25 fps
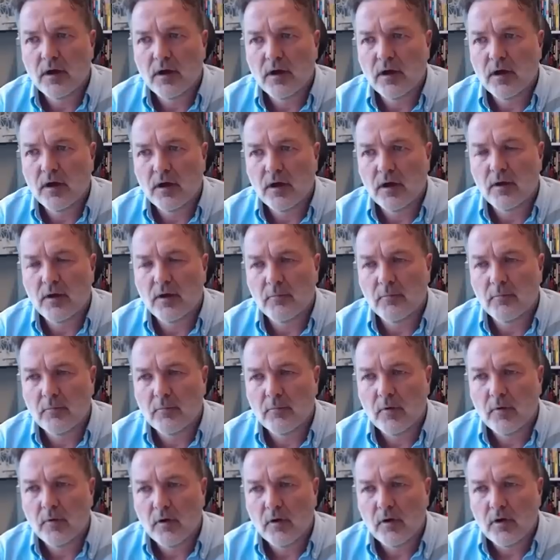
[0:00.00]

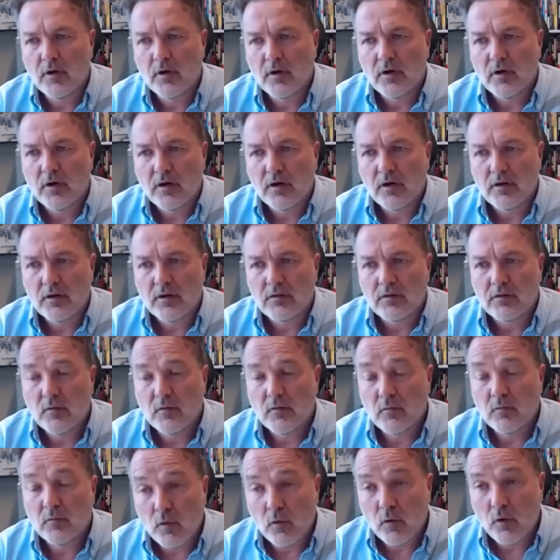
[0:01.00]

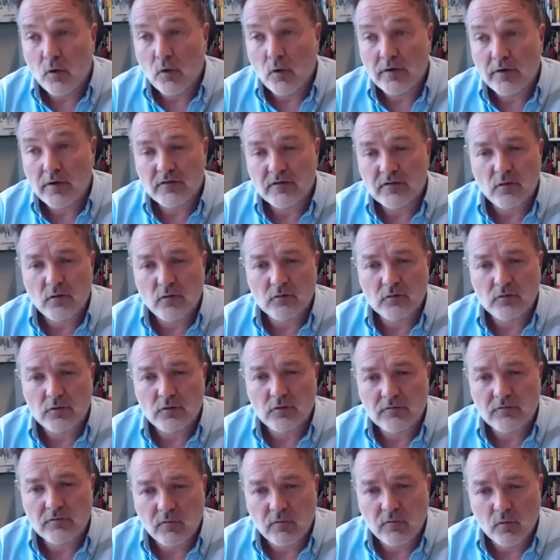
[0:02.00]
The war is not
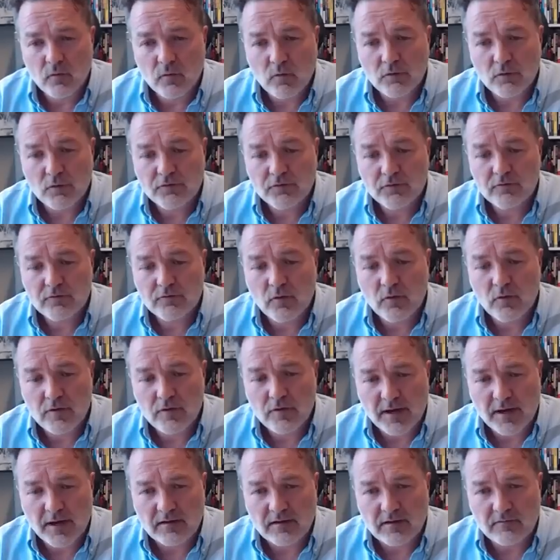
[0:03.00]
only fought on
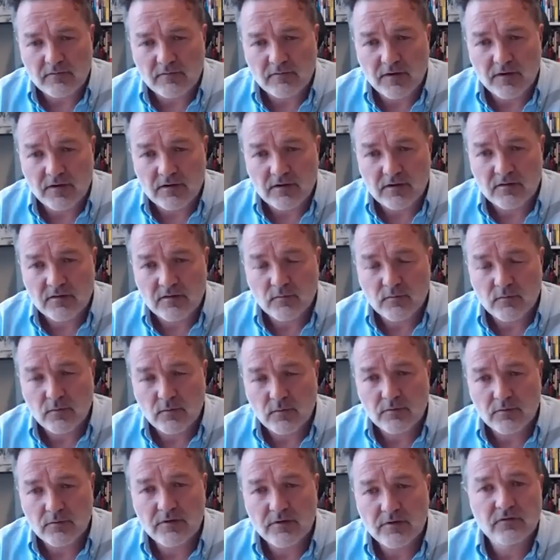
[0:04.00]
the battlefields. The
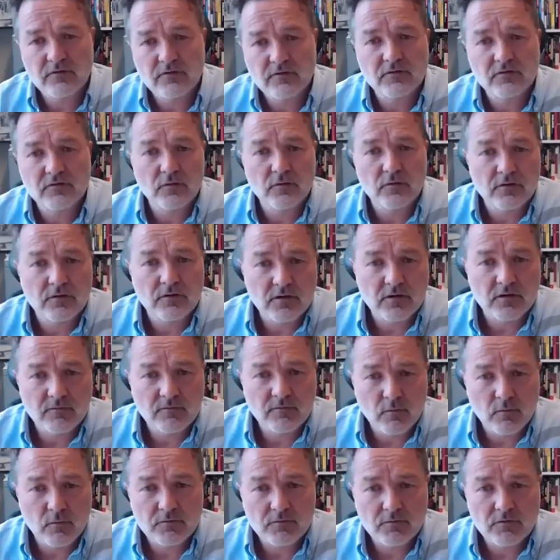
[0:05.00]
war is certainly
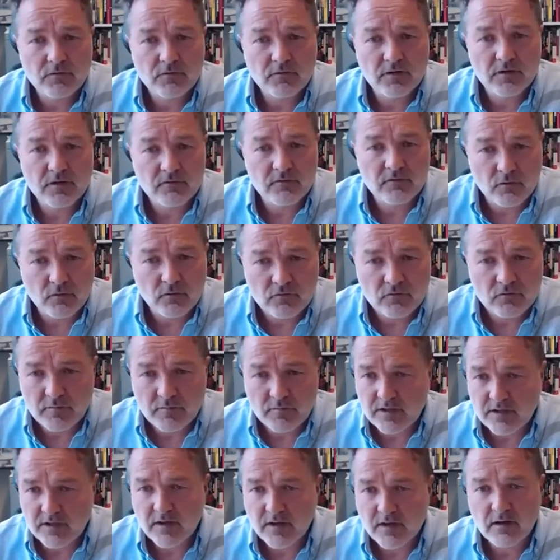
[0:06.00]
fought in the social
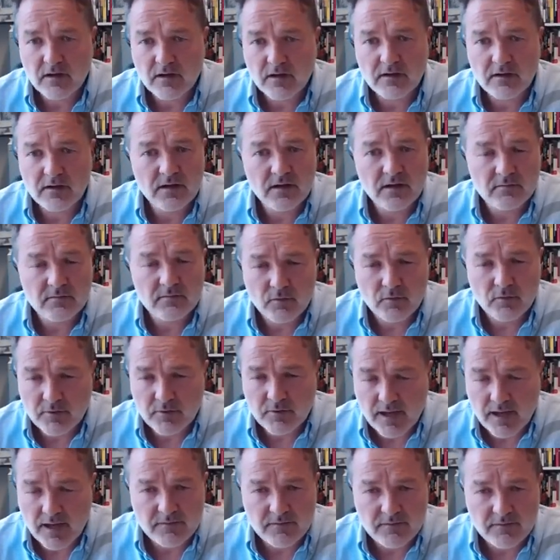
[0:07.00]
media, in
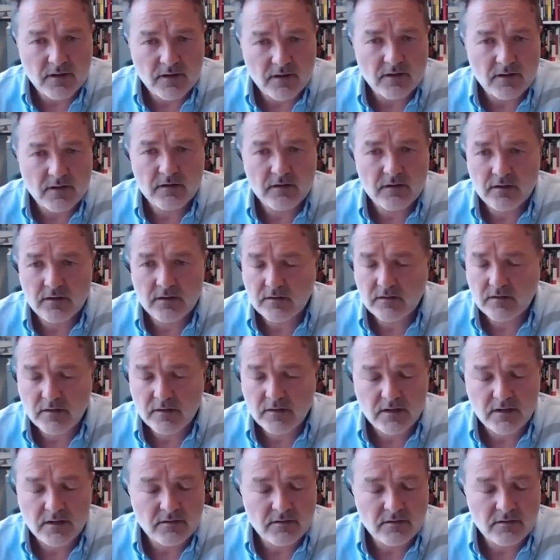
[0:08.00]
propaganda, in